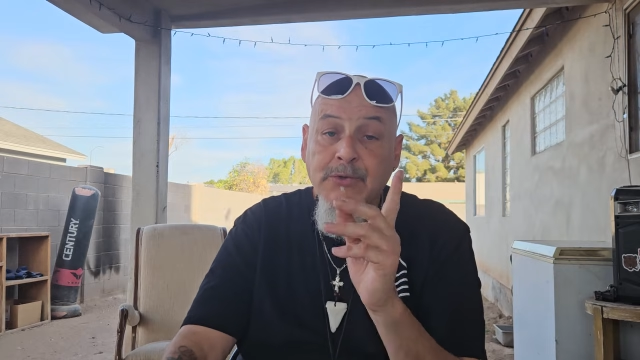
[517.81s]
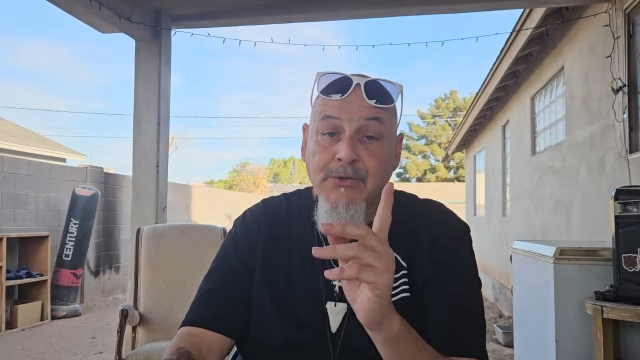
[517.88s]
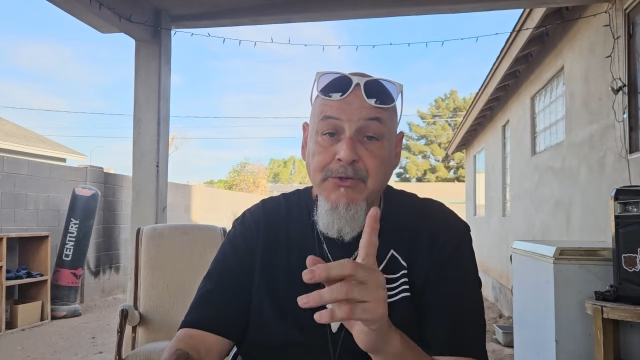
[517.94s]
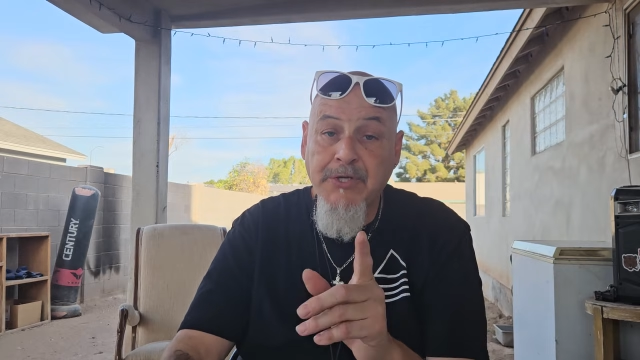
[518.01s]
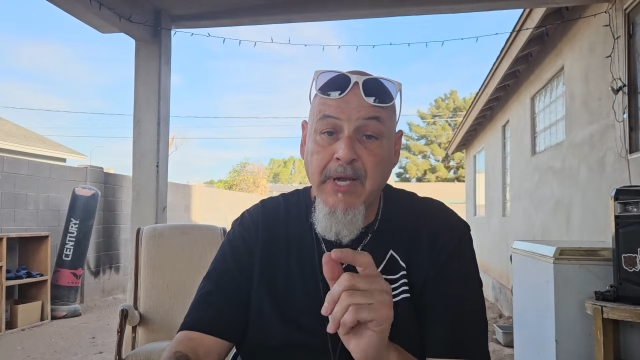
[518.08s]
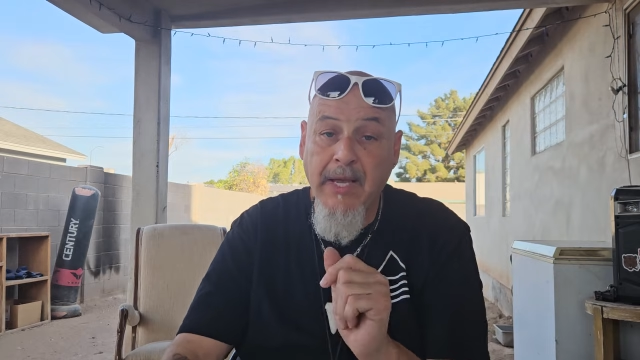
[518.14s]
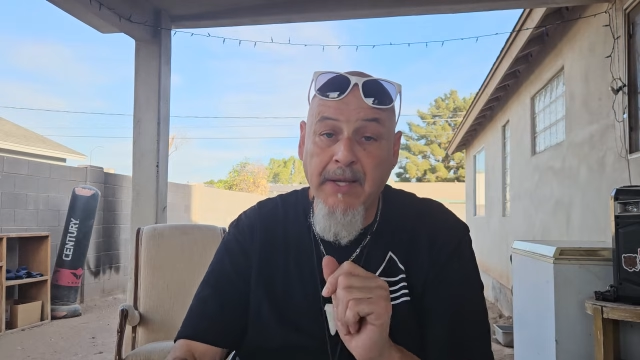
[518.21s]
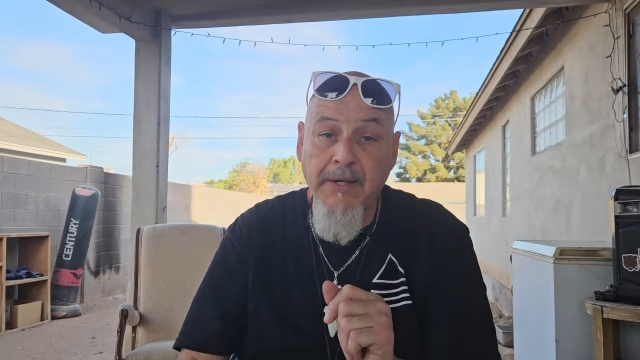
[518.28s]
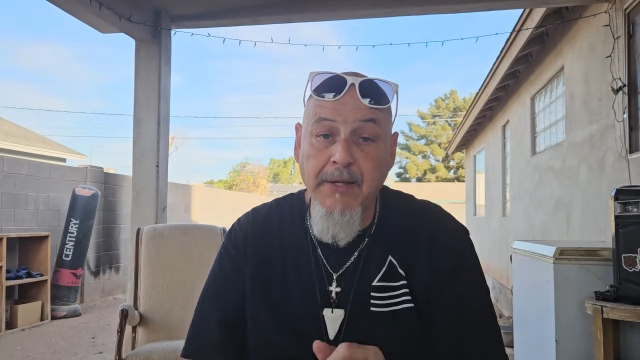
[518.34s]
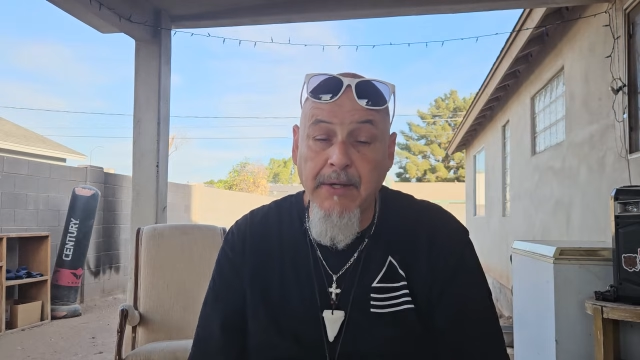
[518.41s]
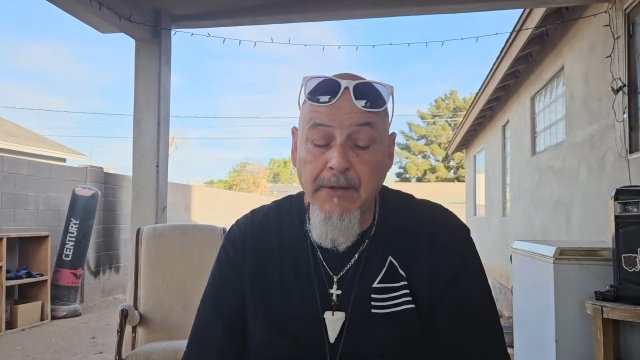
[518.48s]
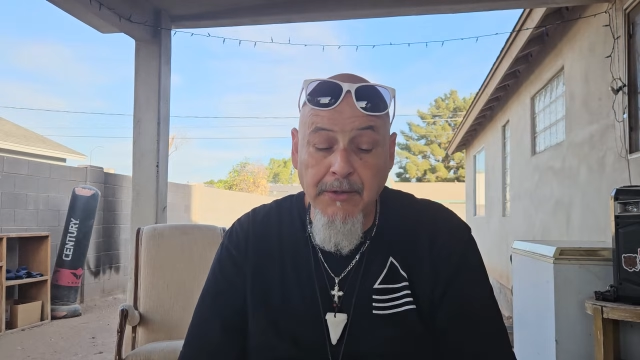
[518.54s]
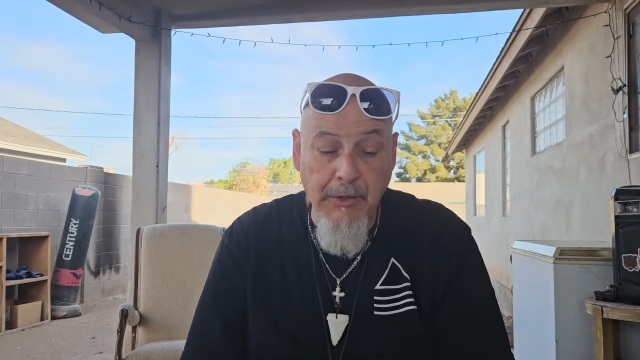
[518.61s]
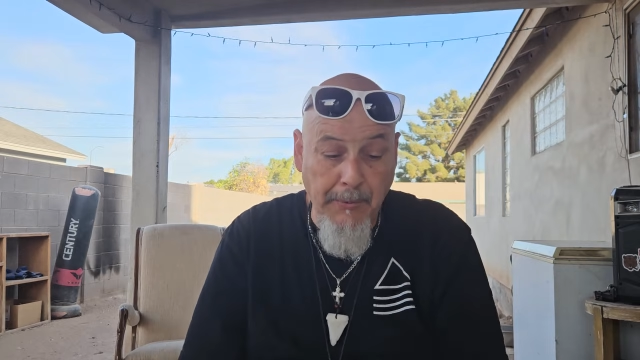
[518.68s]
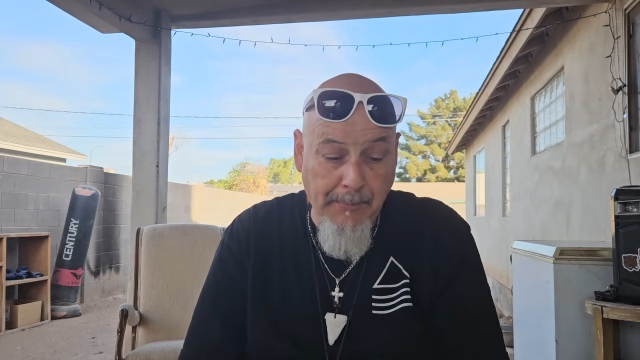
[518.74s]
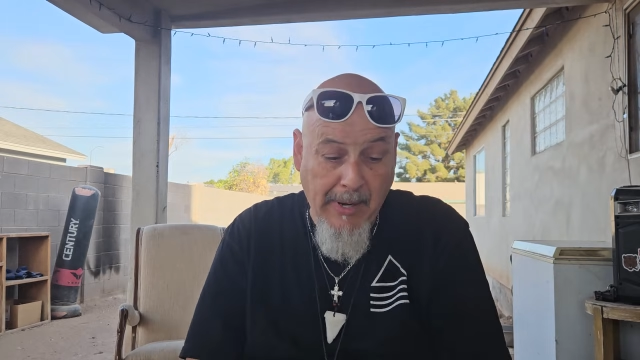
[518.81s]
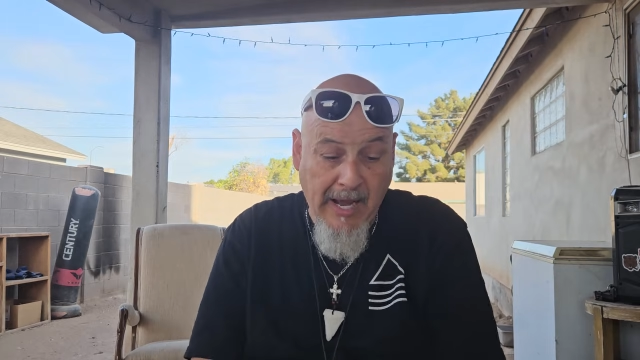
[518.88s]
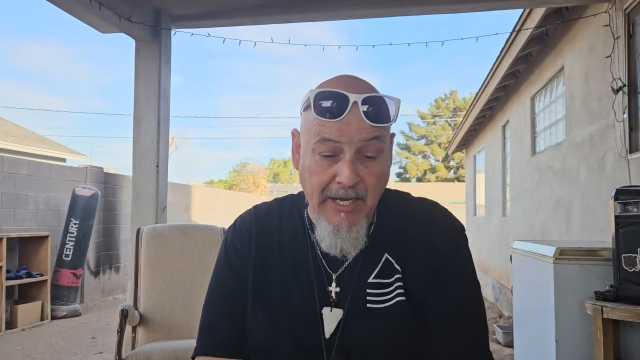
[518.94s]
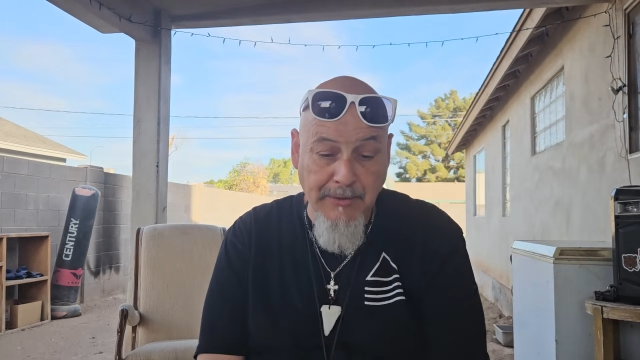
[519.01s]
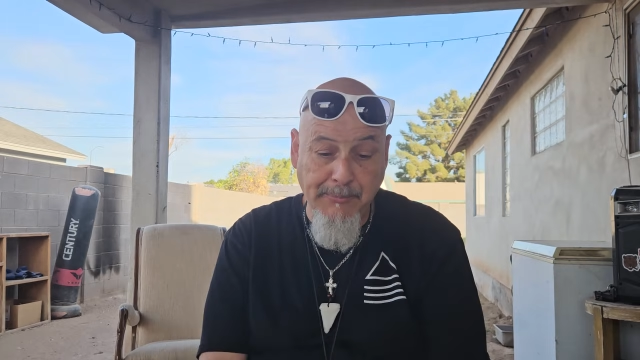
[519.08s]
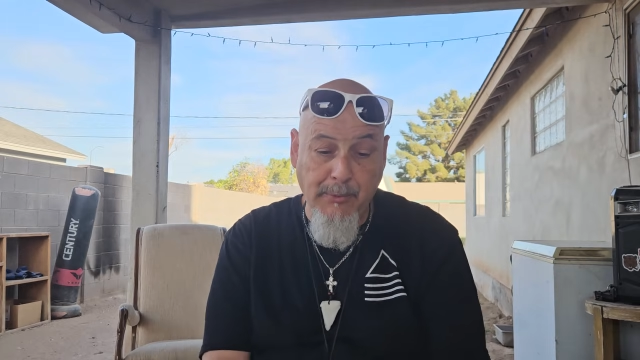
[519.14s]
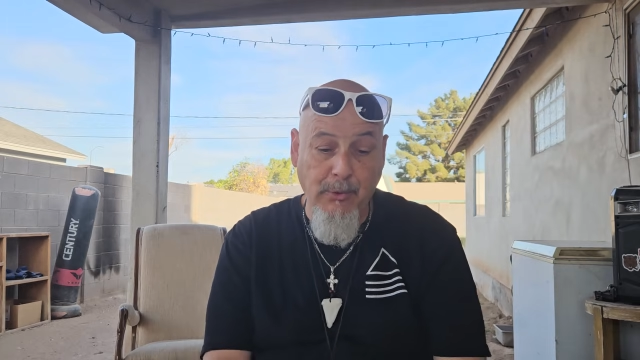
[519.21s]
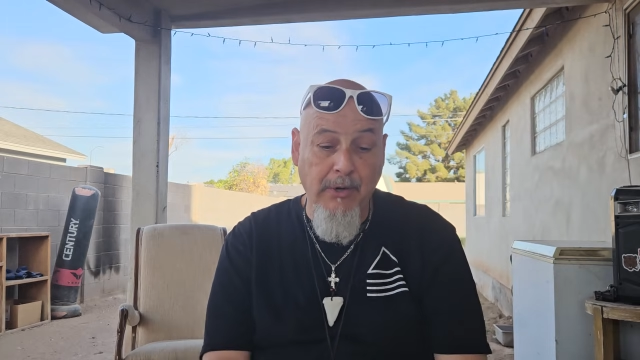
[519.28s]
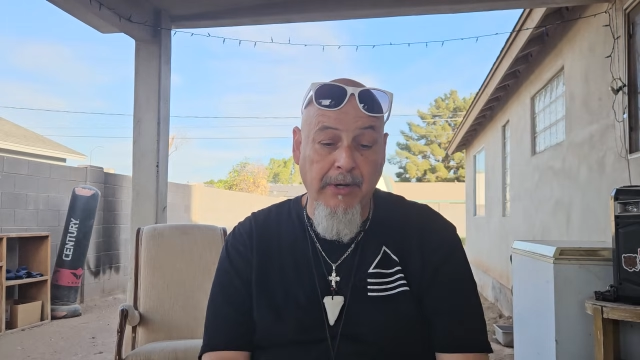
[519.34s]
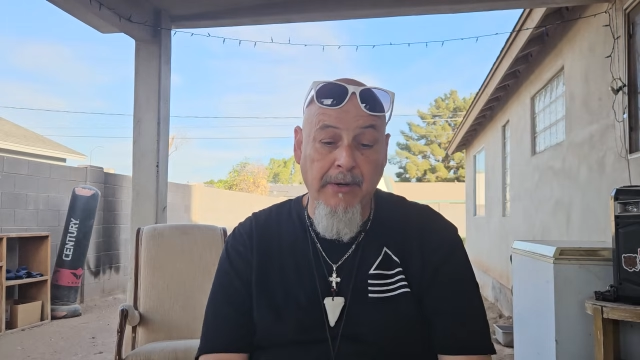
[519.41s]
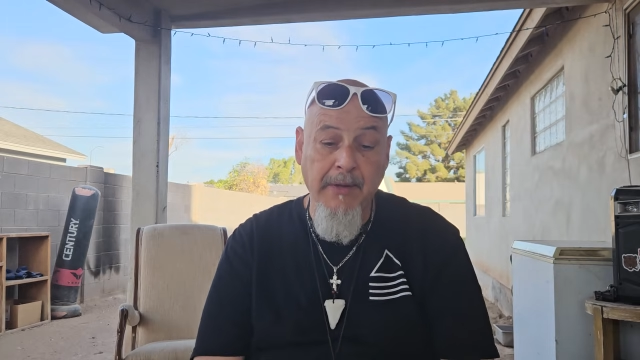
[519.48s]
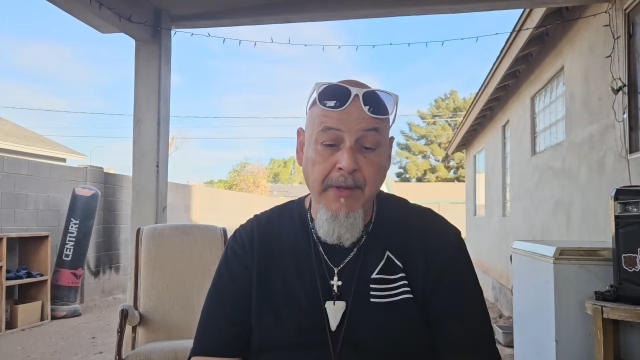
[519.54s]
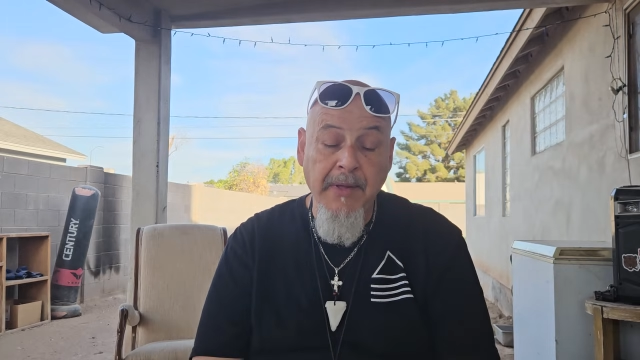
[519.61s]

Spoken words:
check your passport